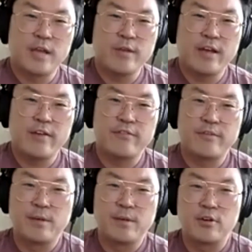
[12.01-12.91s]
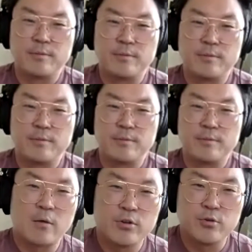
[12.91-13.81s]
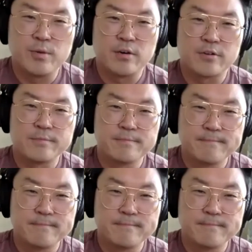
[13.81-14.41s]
we have Malcolm. How are you, Malcolm?